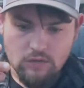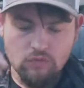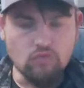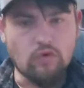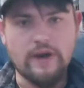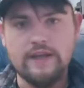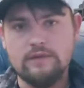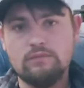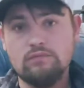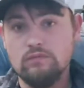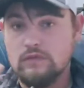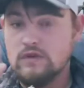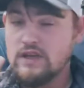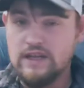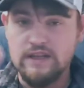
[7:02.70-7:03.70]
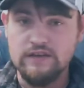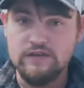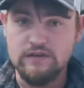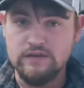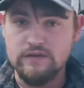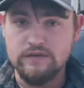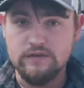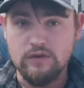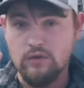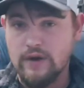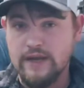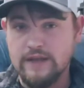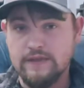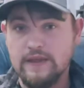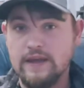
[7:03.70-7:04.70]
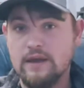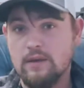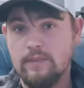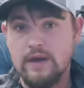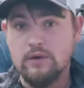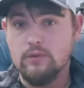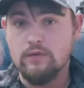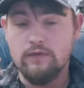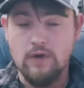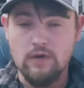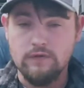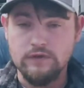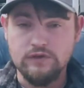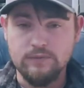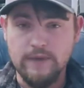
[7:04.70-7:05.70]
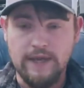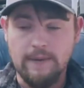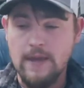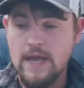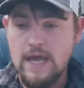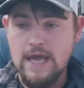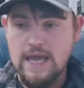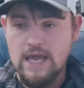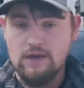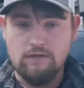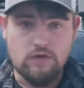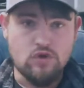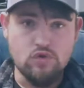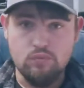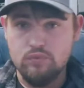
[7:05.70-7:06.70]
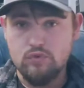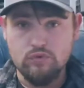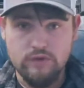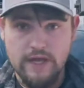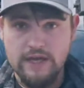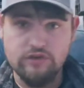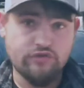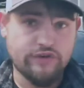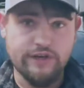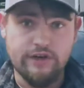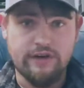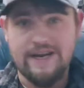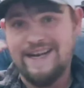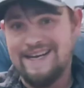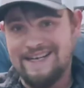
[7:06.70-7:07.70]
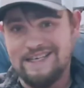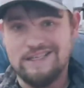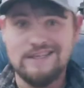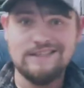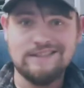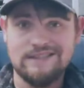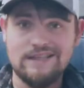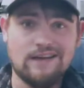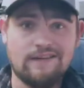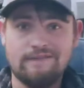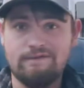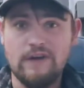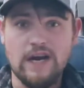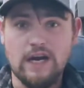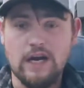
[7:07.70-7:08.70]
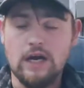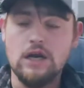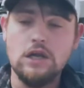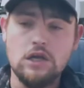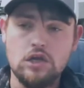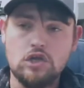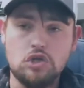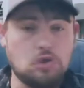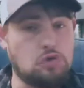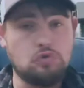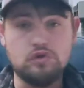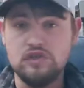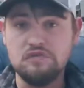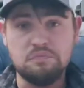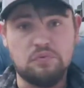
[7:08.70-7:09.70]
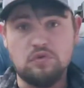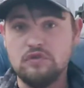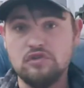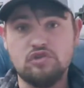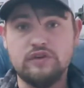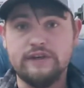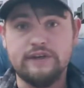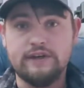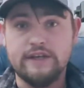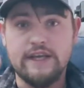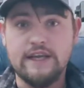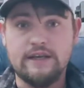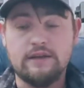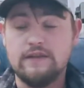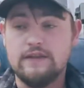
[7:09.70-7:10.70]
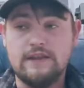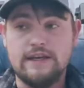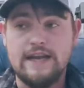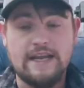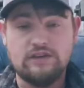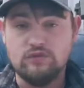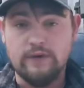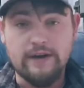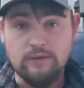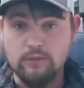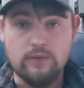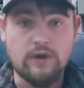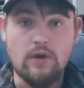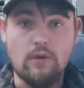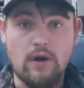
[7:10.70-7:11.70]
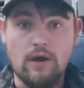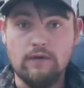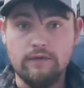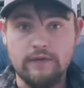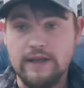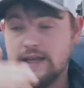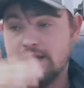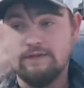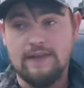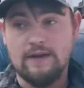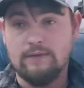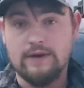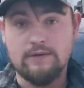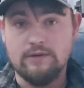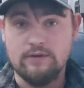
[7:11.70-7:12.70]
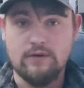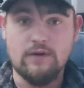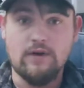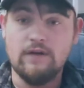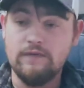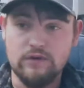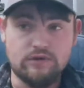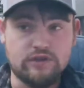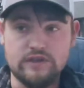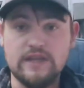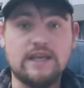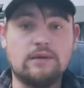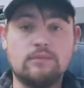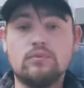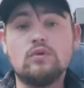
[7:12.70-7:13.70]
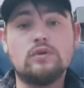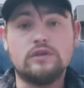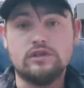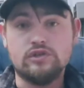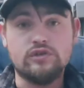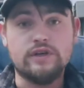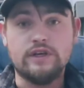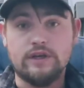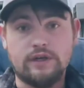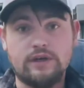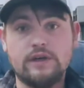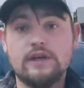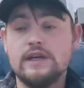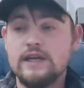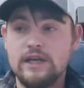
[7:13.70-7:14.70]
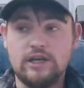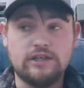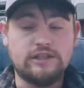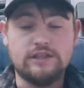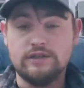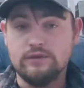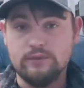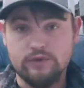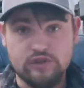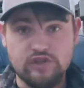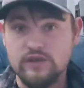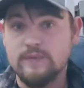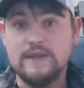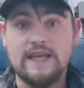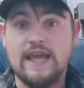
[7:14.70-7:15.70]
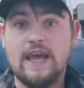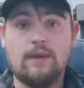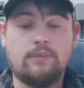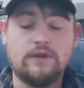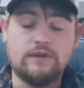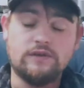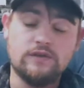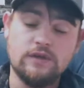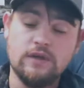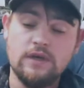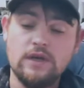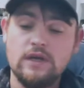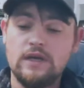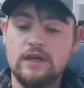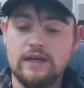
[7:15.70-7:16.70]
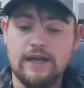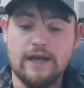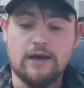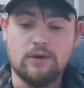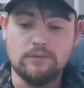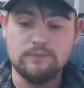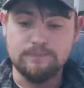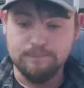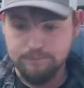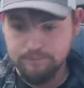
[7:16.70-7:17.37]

great, and this is the great thing about a revolver to me. If you pull that trigger and it does not fire, you just pull the trigger again. The next round will go off. If that round will go off, you just keep pulling the trigger until something happens. Now,